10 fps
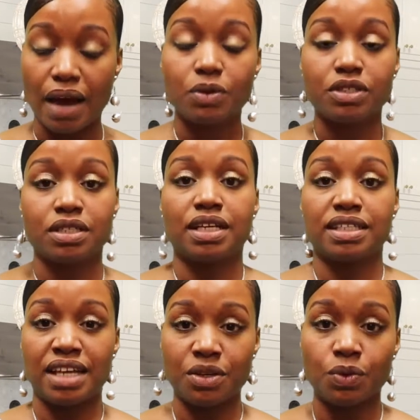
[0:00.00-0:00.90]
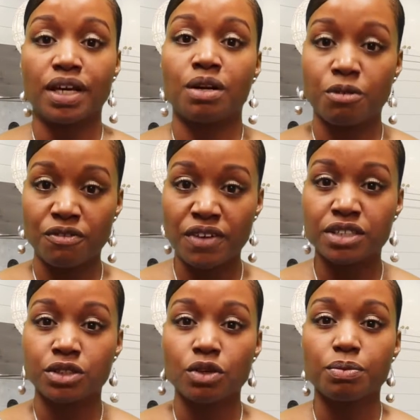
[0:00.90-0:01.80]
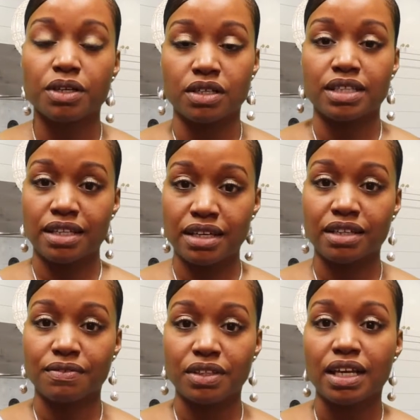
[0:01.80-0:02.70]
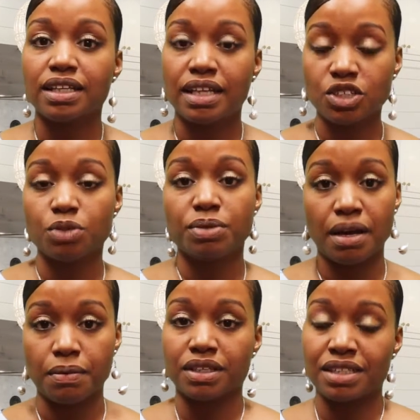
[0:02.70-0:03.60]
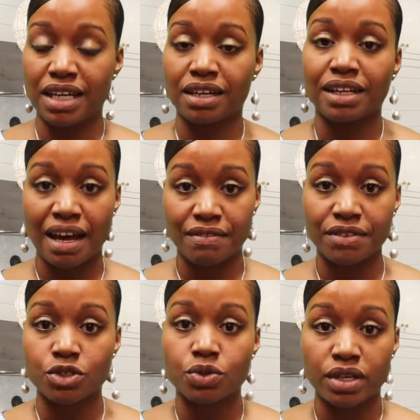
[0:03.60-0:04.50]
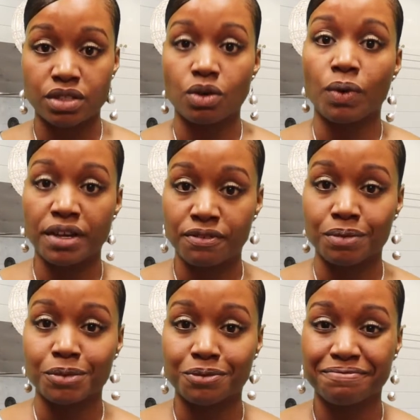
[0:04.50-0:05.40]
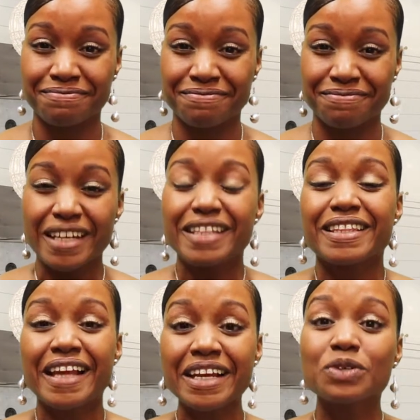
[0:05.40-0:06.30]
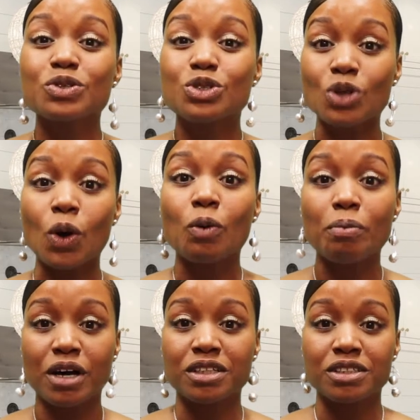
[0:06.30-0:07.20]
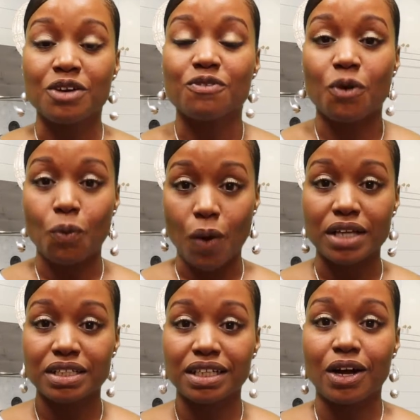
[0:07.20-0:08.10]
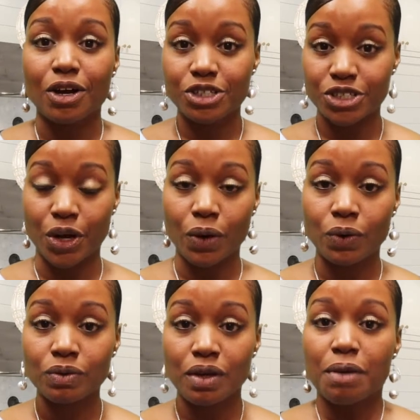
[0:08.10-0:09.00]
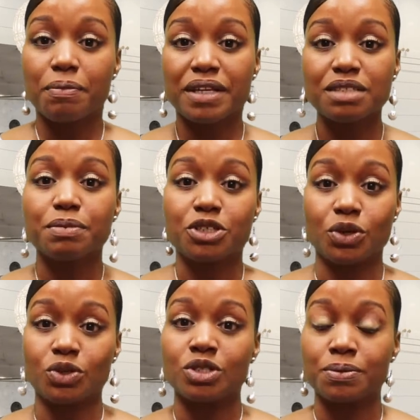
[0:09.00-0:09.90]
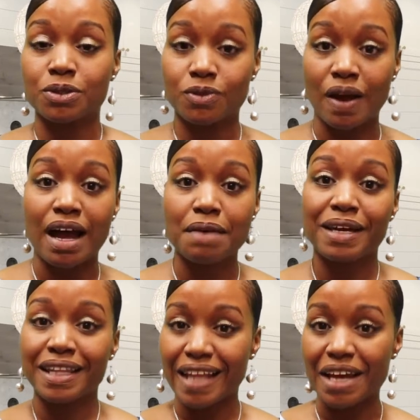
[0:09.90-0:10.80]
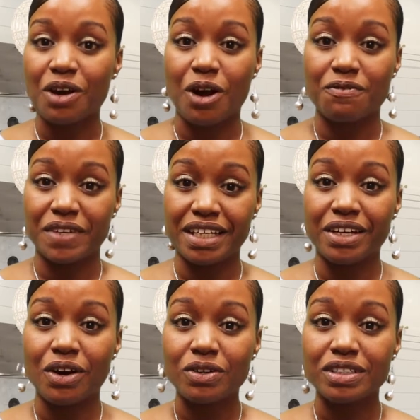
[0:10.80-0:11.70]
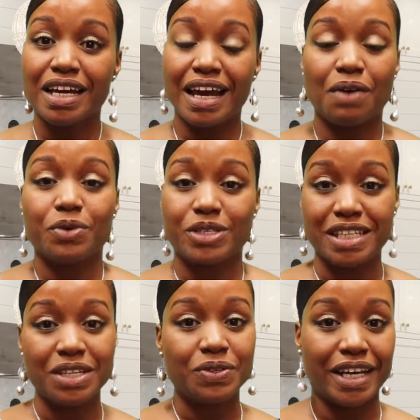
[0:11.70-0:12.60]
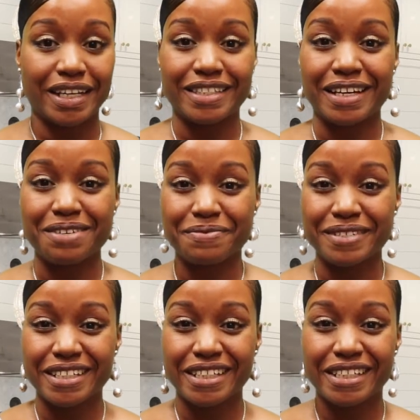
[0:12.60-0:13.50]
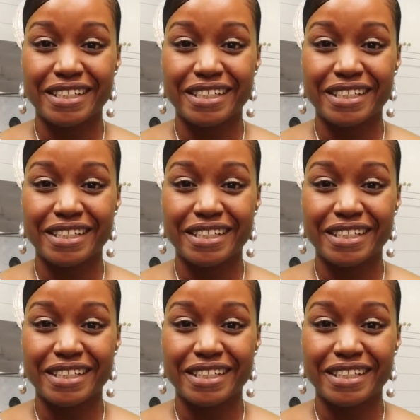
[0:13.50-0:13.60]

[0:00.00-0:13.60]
I would suggest that you get a professional, because at the end of the day, they should be able to take a lot of the stress away from you. Thank you so much for watching our show. Please be sure to subscribe and like our videos, and we'll see you next time.